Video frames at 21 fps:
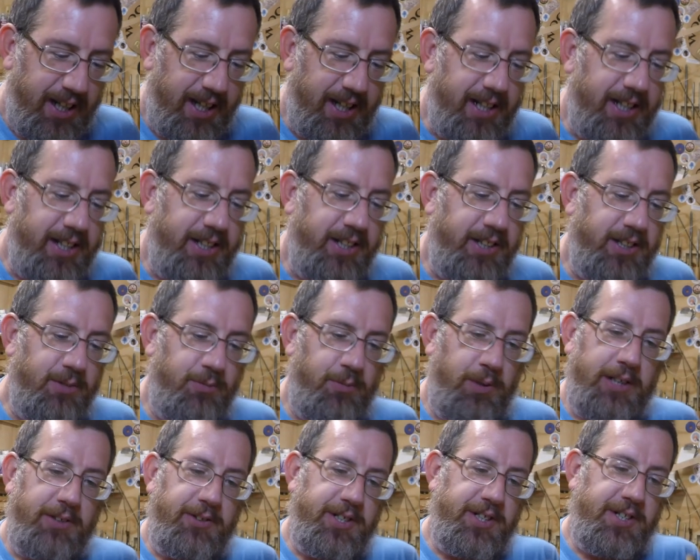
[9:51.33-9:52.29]
And
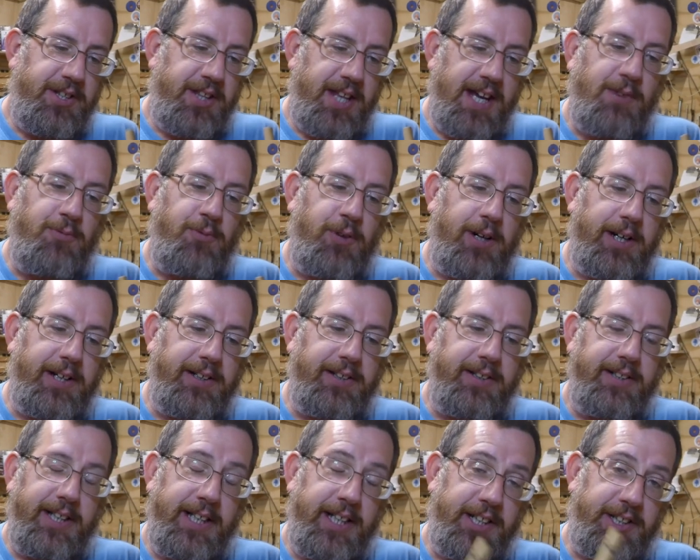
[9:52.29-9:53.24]
whereas that one,
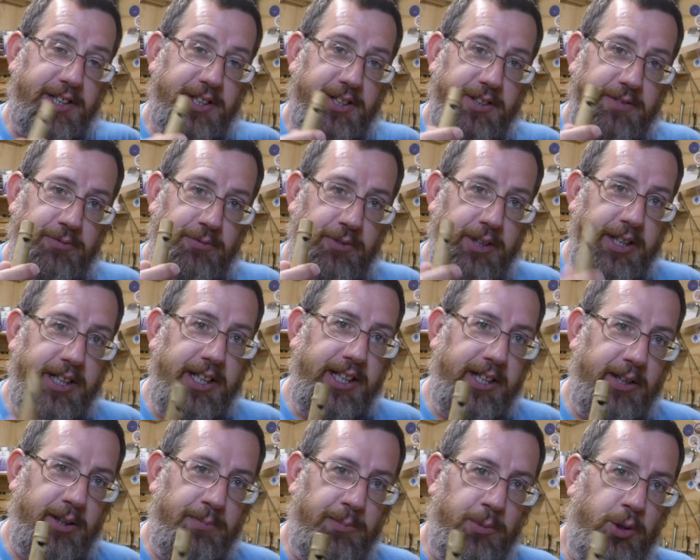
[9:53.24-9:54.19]
it's
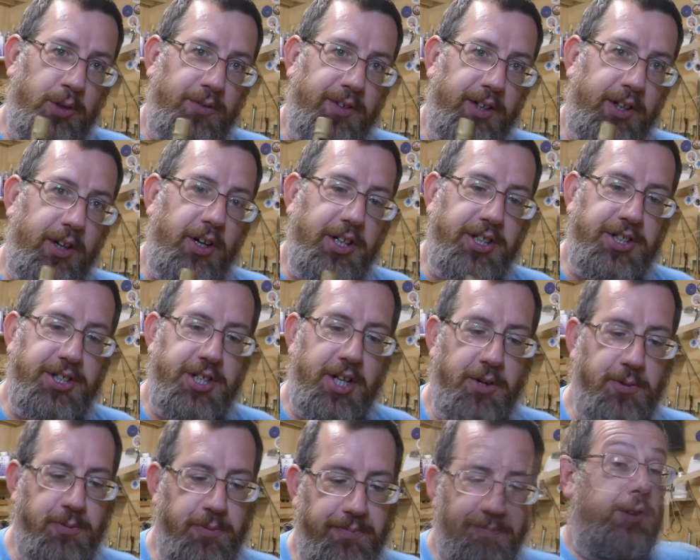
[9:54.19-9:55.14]
really more of a nice
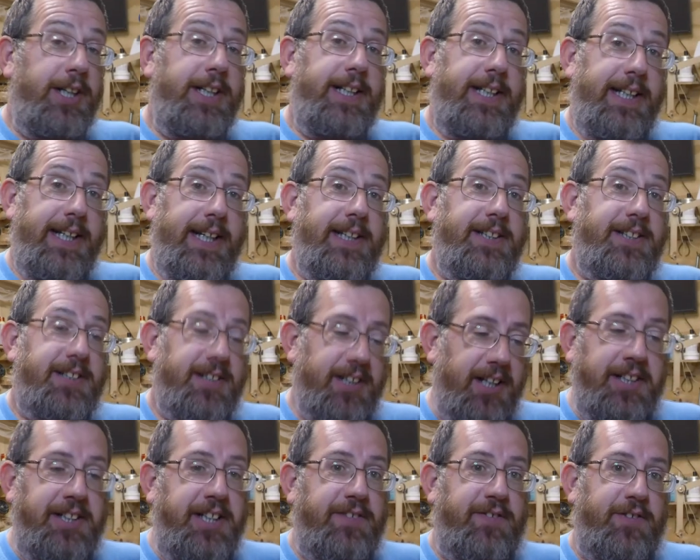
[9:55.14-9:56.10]
tone. Really is
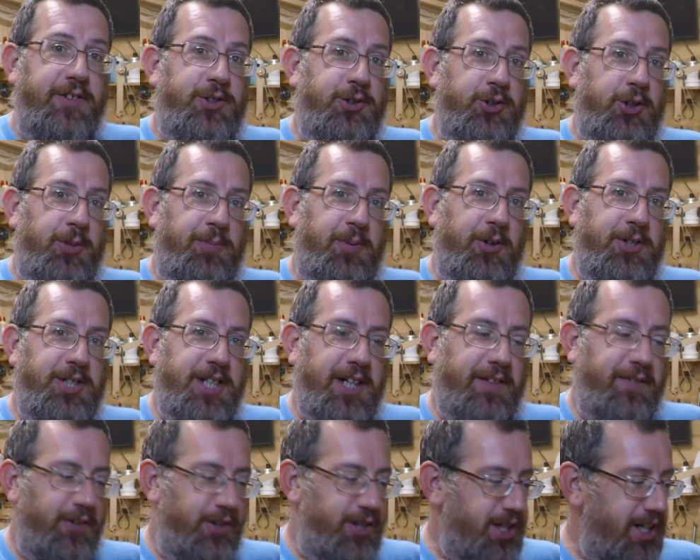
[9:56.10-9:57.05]
a different sort of
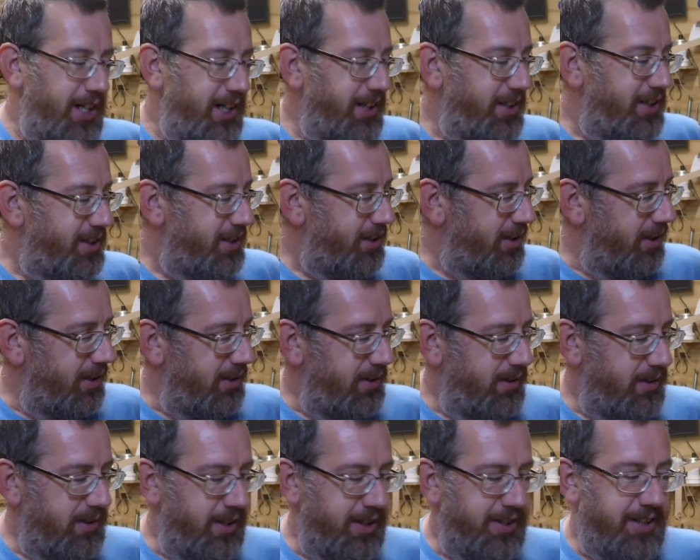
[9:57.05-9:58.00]
project for a change.
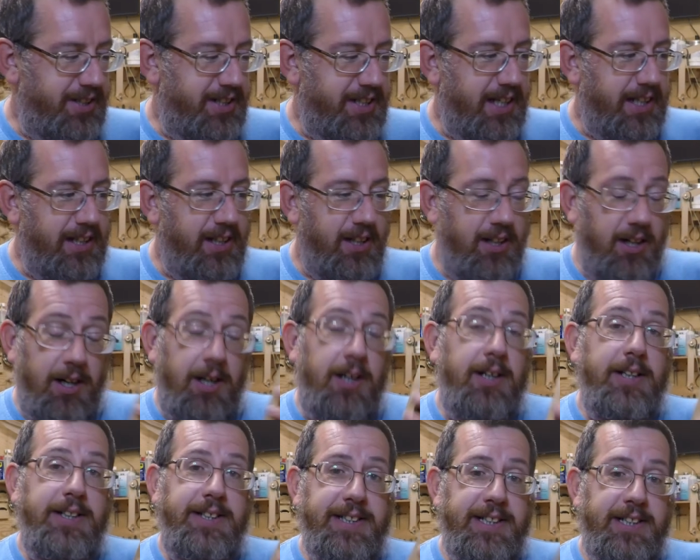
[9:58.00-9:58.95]
As I say,
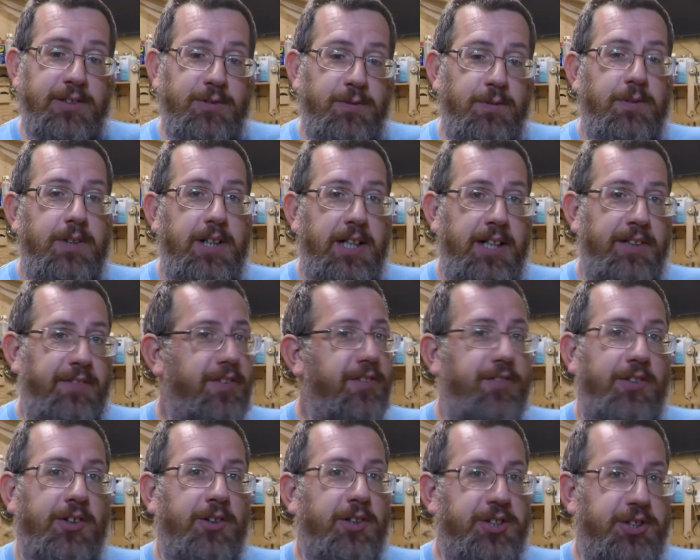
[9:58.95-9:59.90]
ideal if
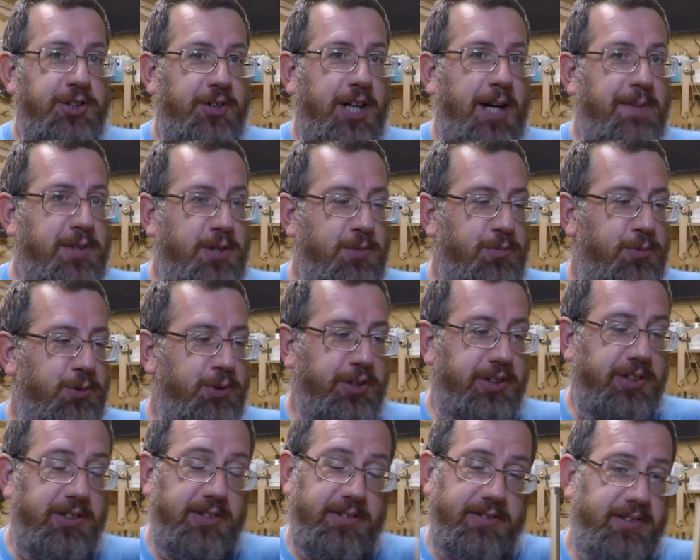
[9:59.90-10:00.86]
you've got scraps of
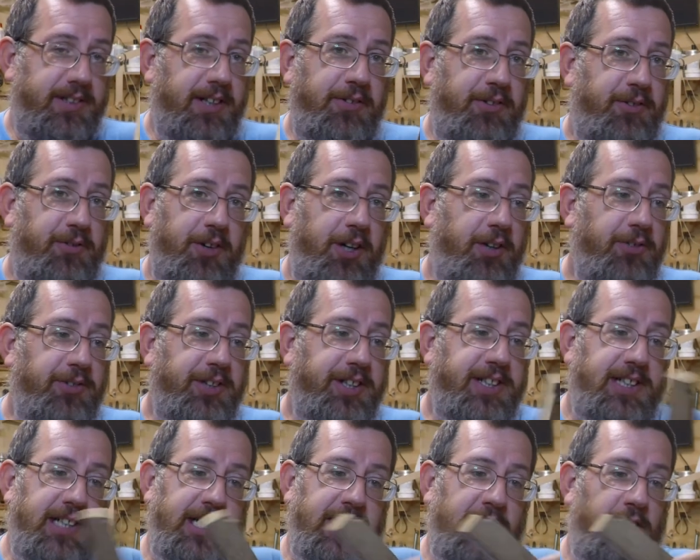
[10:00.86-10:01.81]
wood, don't throw
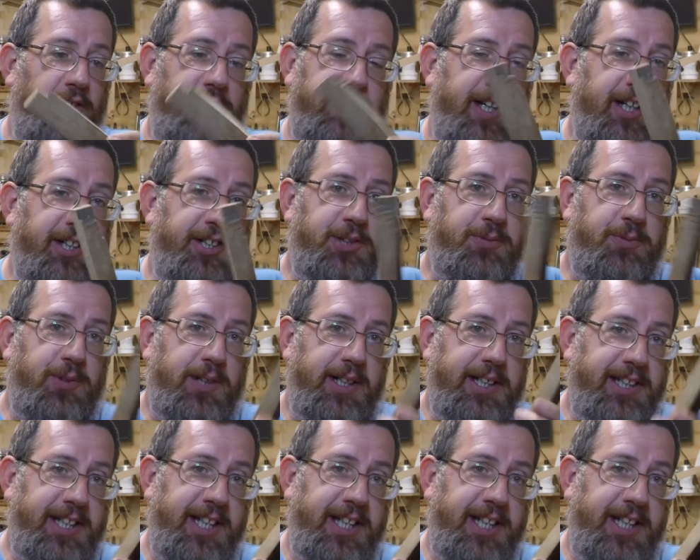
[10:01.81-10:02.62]
these little offcuts away.